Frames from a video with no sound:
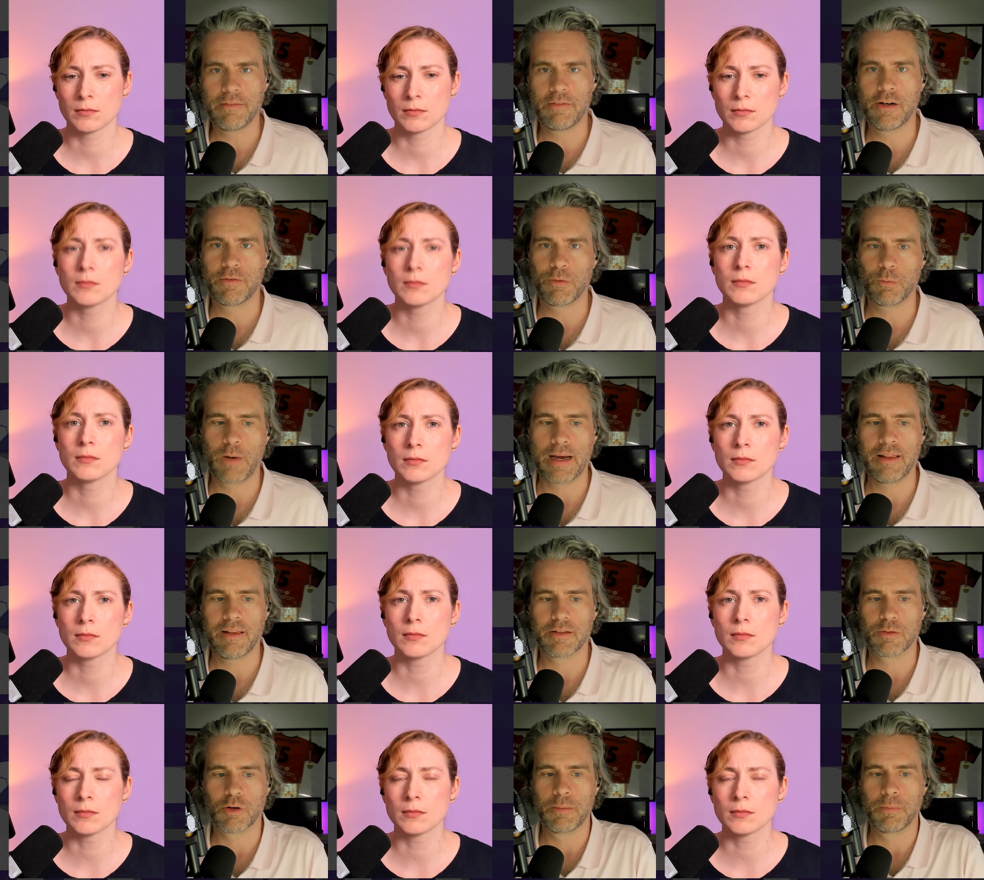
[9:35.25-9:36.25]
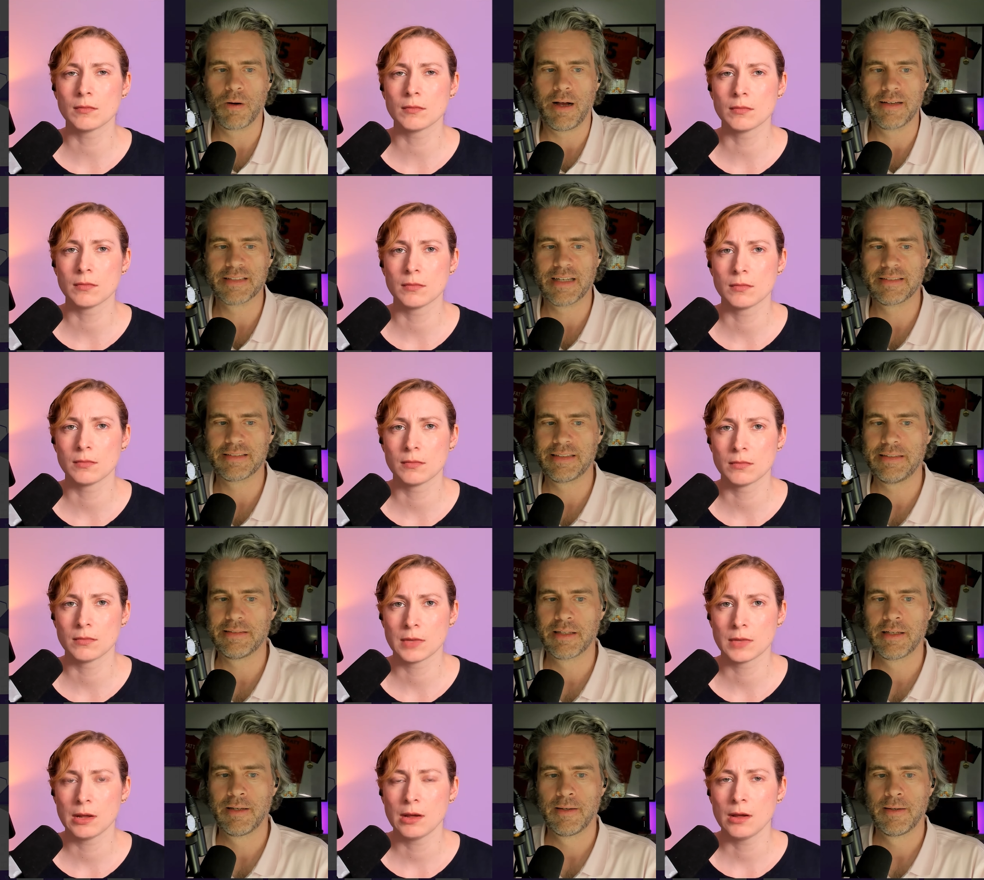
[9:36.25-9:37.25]
Speaker 1: of different regulatory
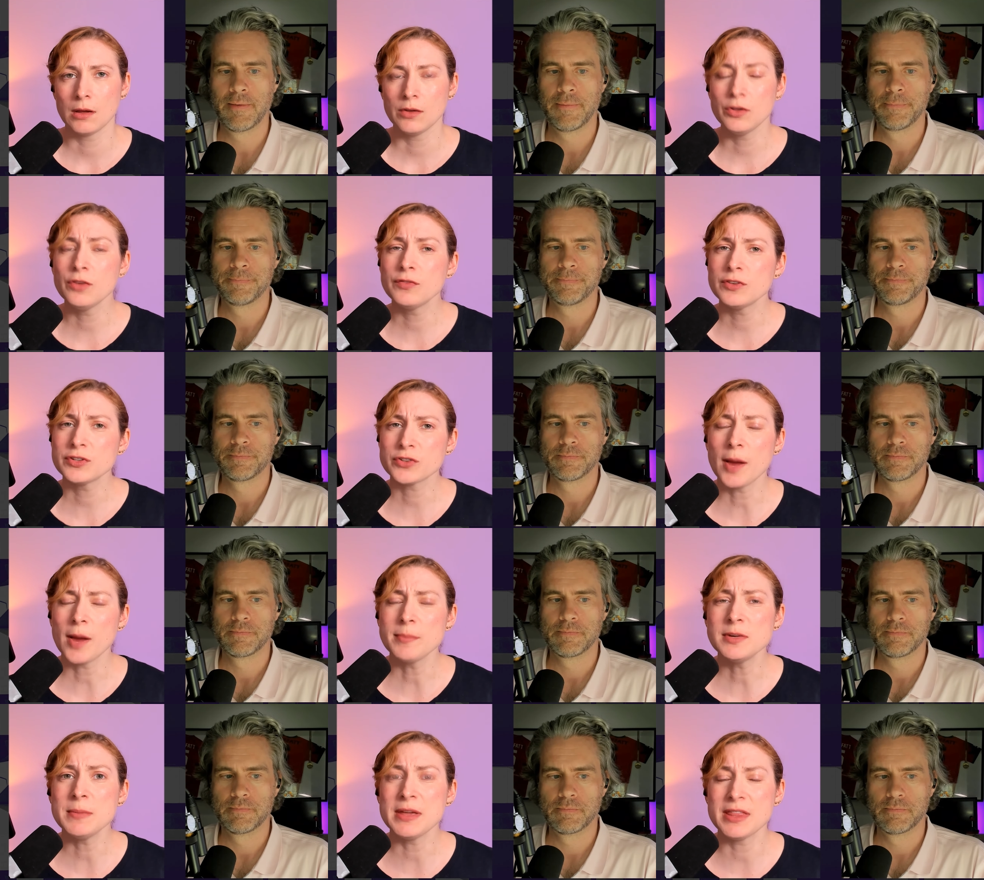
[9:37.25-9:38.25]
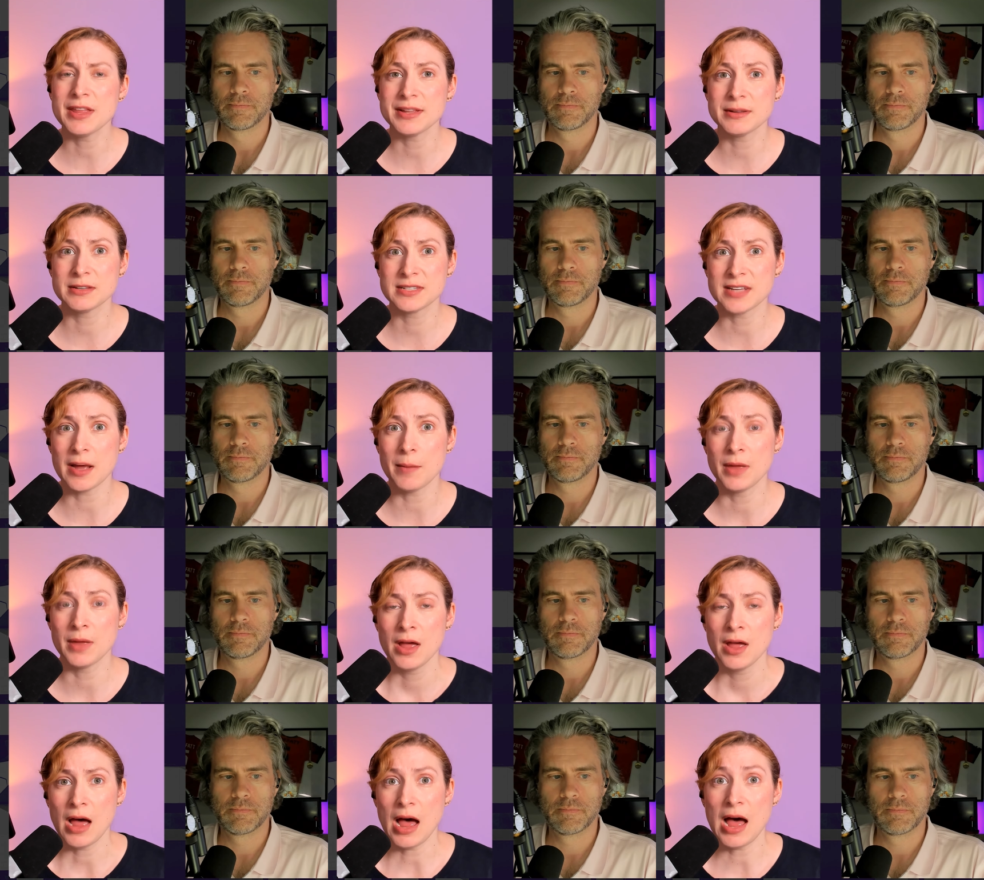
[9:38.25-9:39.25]
processes.
Speaker 2: You've described to me that some
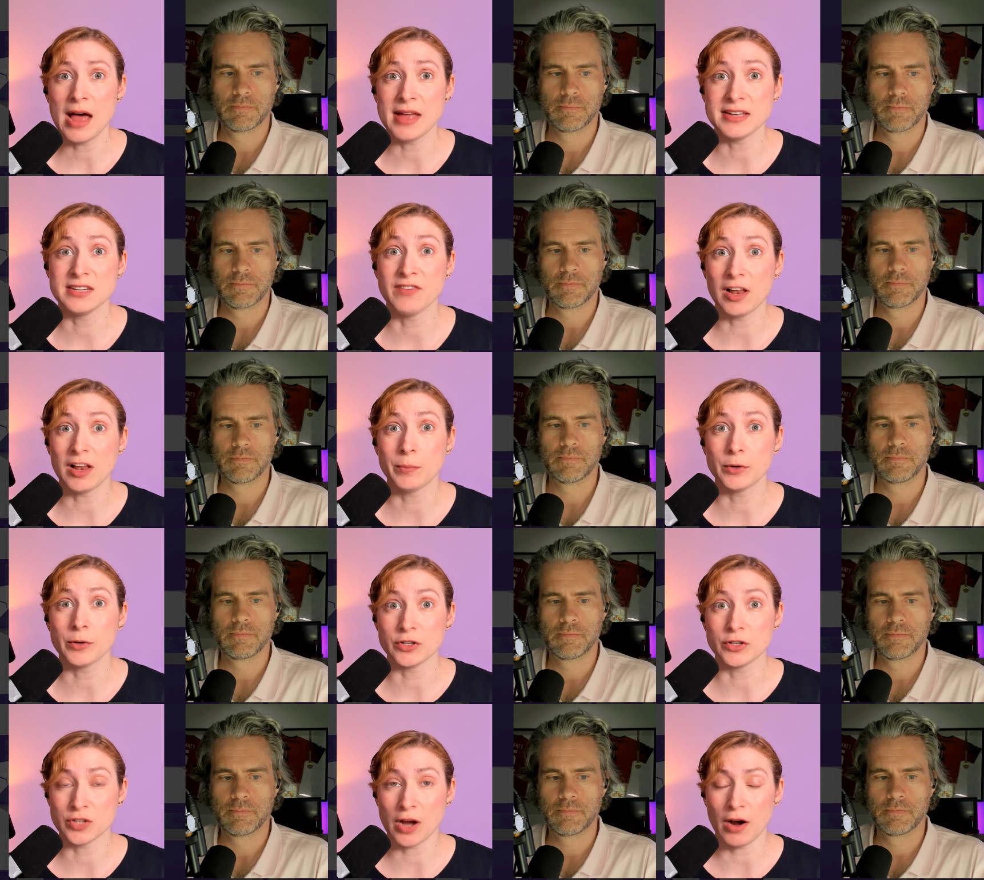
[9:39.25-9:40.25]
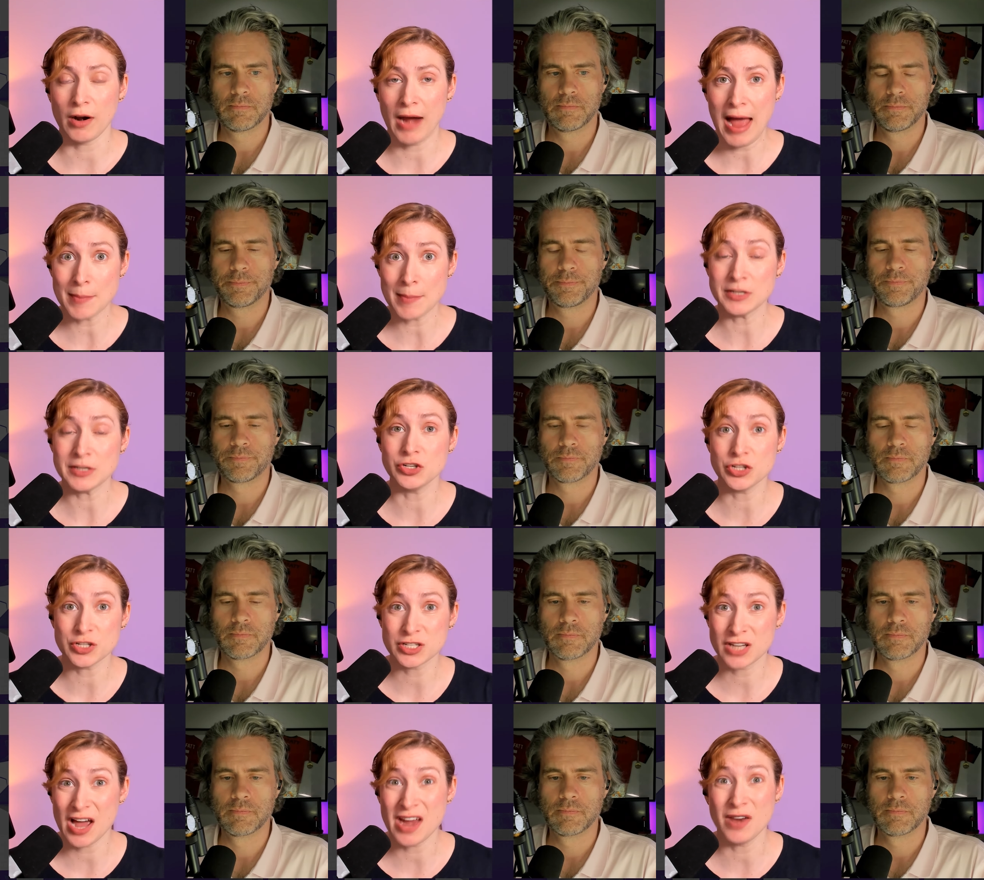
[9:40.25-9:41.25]
uh, developers are happy to
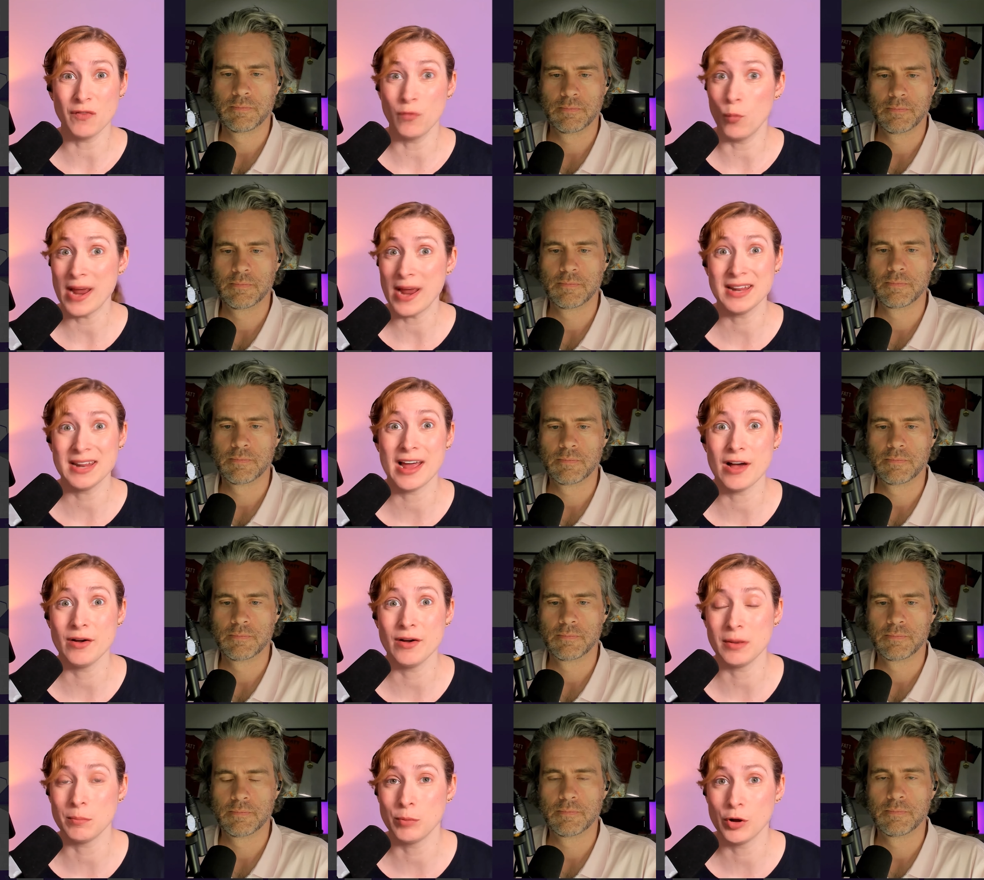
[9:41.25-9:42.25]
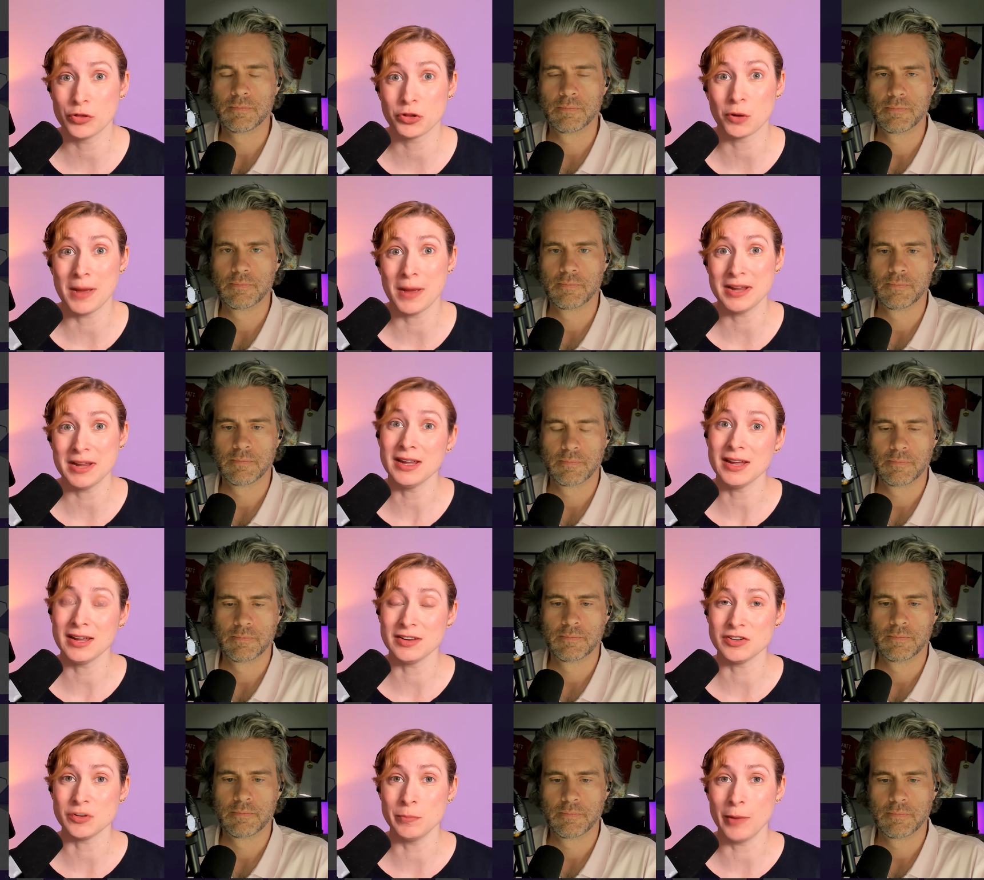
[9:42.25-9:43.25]
just kind of wait it out and put their money into